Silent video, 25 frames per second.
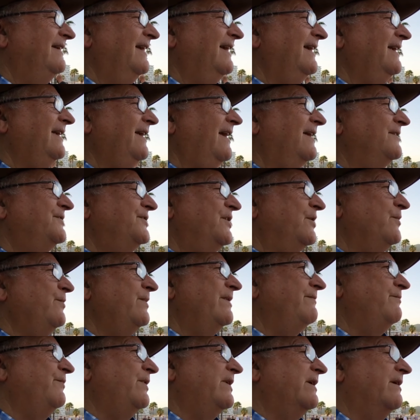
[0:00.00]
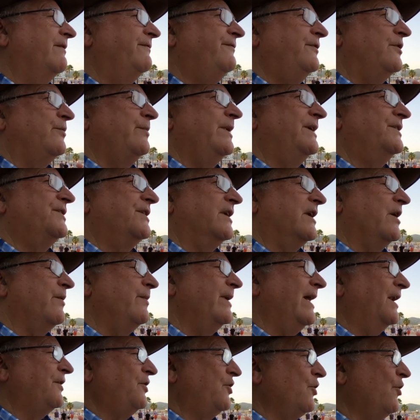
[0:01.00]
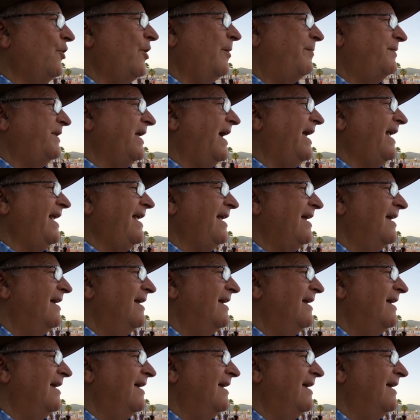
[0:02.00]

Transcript: Yeah. So we a few weeks ago we had Europe Day,